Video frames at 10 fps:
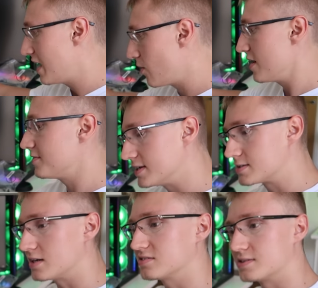However, it
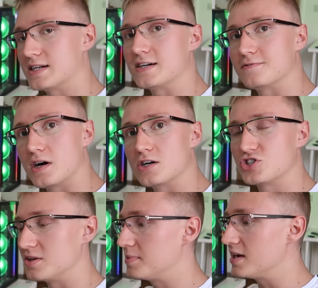doesn't have
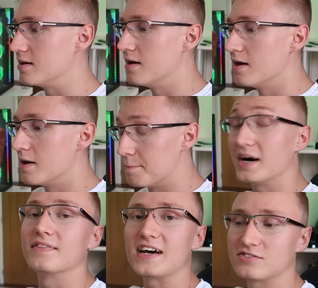RGB
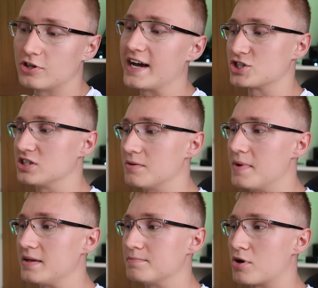but that's not actually the
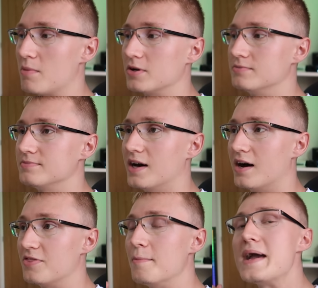main problem.
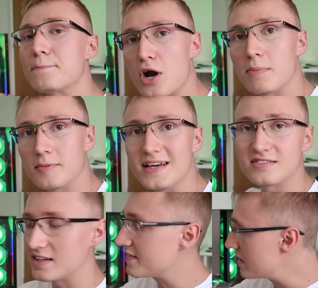Uh, the main problem is
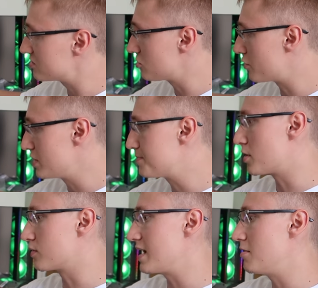that, that it's not
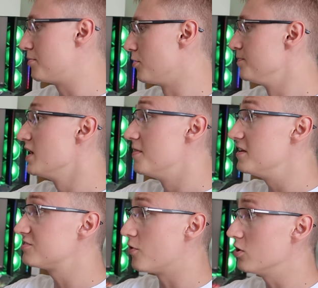reprogrammable.
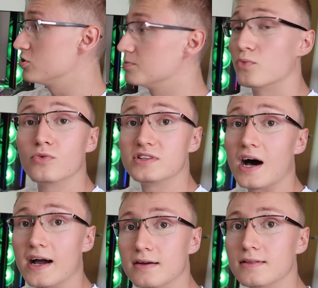This volume
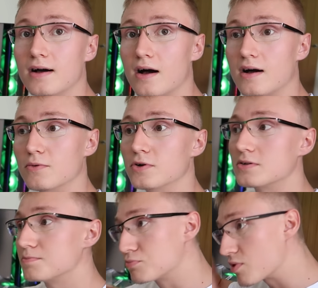dial I
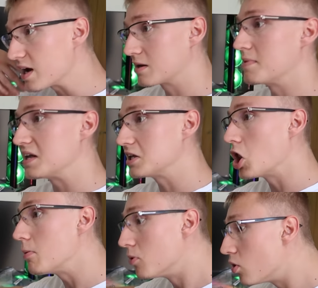would recommend a
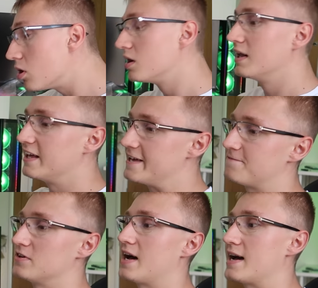lot more
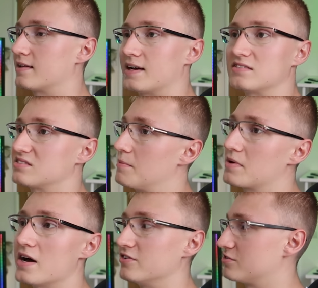if it had like some
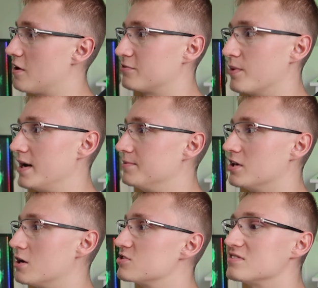kind of software, you
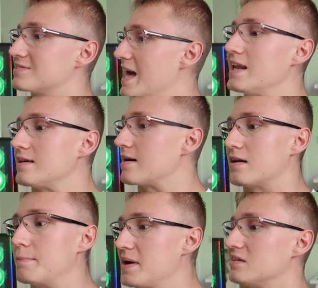know, just any
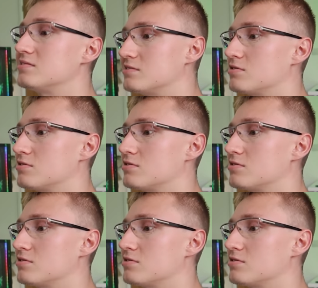kind of basic